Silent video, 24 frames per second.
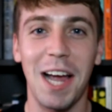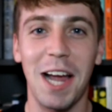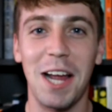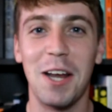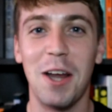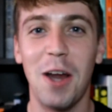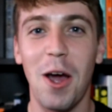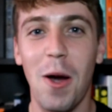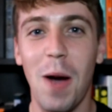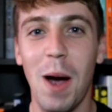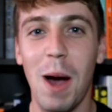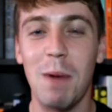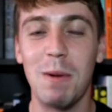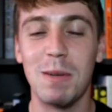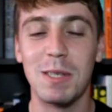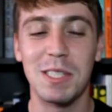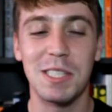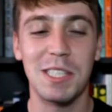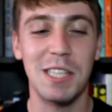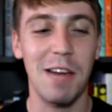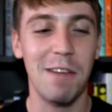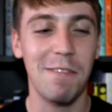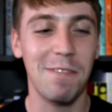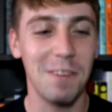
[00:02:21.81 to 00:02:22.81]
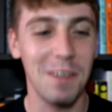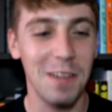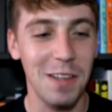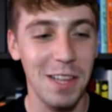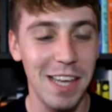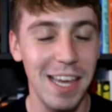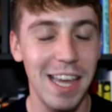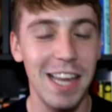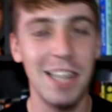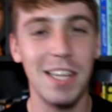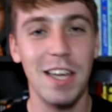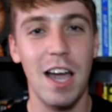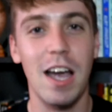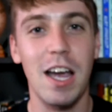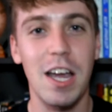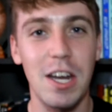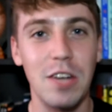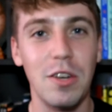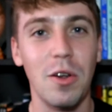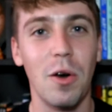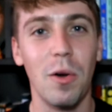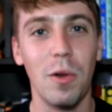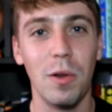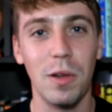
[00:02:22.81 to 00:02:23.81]
I know I was definitely in young
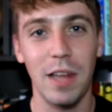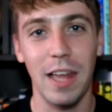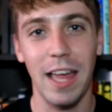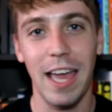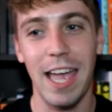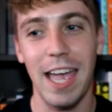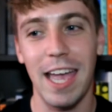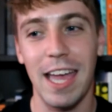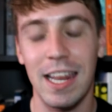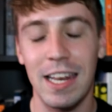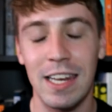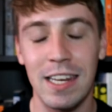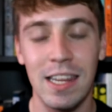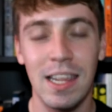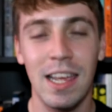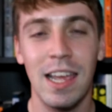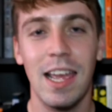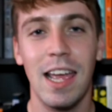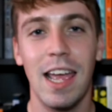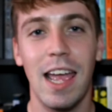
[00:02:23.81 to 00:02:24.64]
adult land,